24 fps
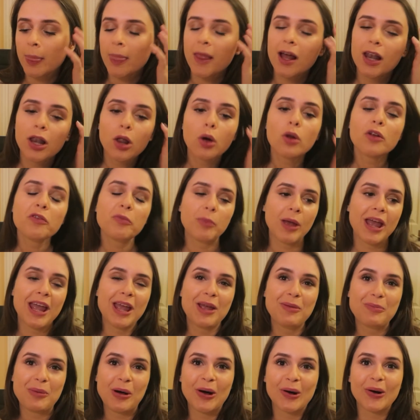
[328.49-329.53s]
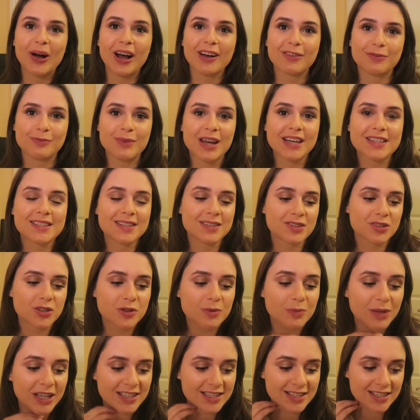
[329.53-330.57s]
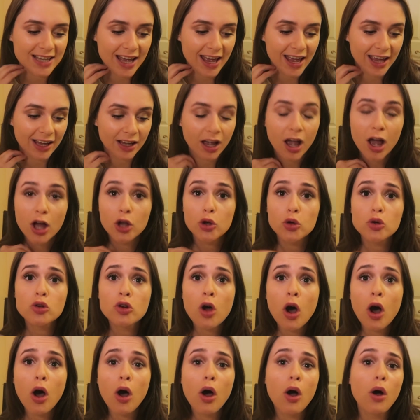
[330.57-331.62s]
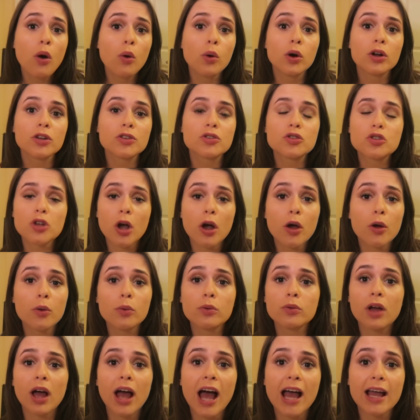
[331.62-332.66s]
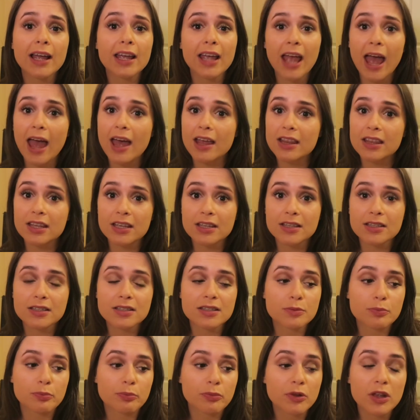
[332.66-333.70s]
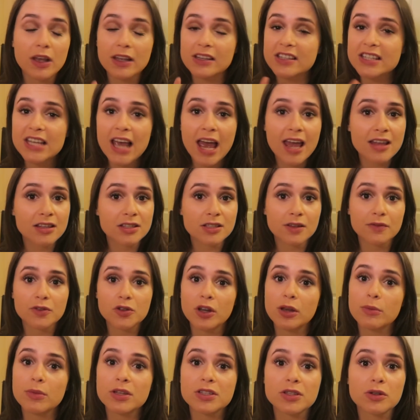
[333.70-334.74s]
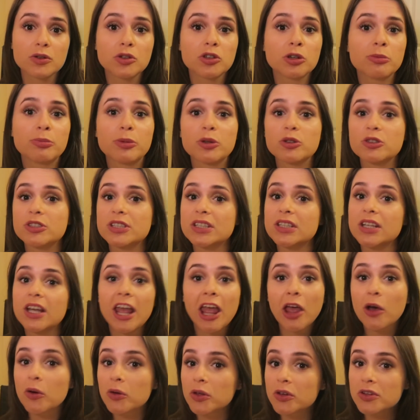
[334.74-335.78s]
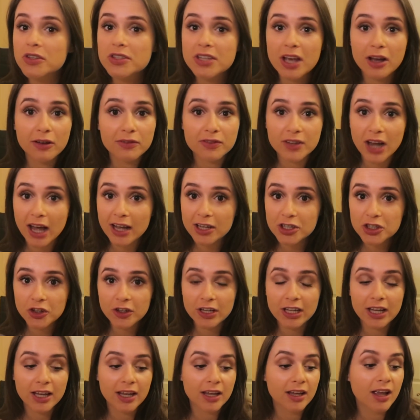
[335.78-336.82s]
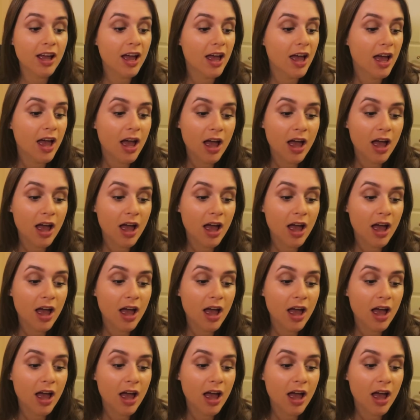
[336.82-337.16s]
A lot of people have messaged me saying, no, don't get these intensive treatments on your body, heal yourself naturally,